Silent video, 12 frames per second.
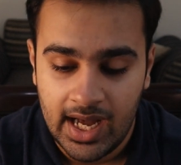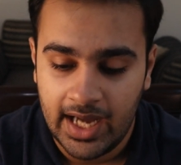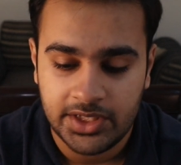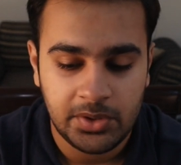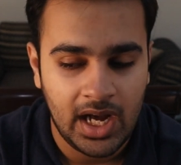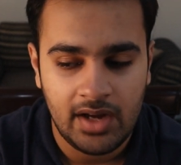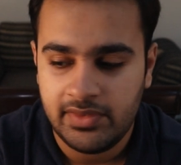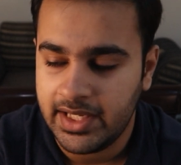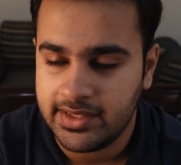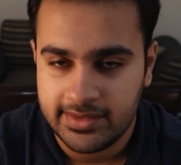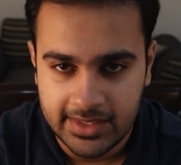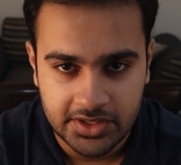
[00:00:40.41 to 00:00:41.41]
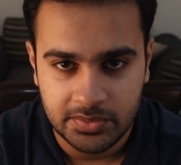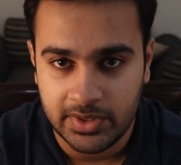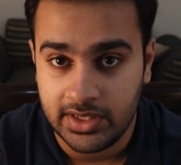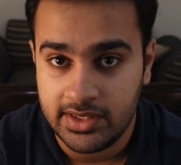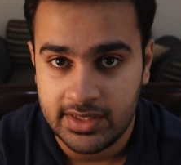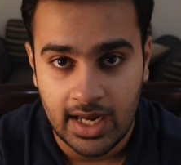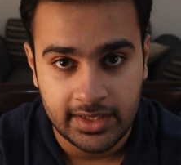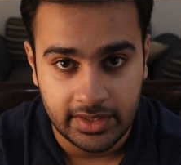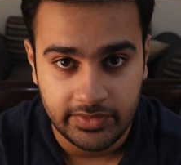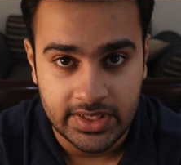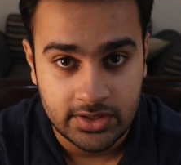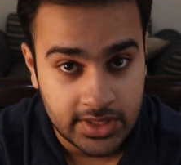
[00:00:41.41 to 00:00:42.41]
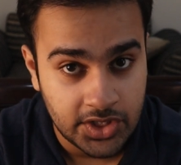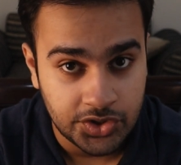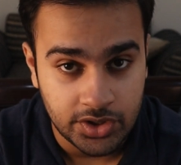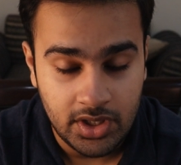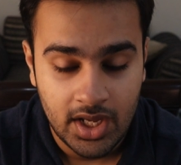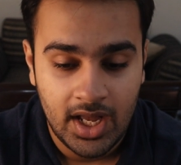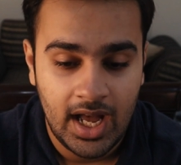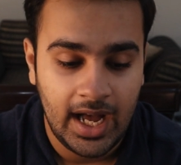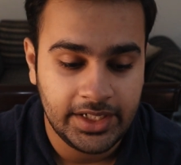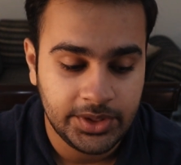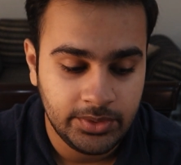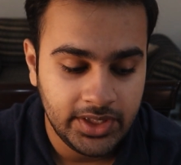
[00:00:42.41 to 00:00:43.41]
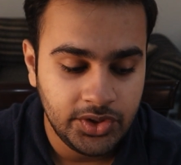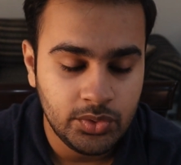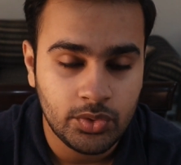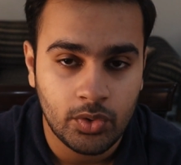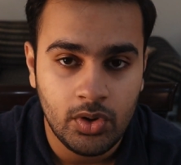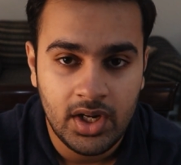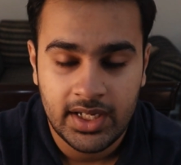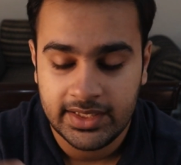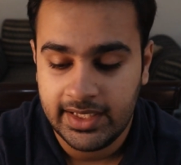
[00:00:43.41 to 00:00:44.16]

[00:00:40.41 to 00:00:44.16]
and you have like 6 minutes at every station and you need to go.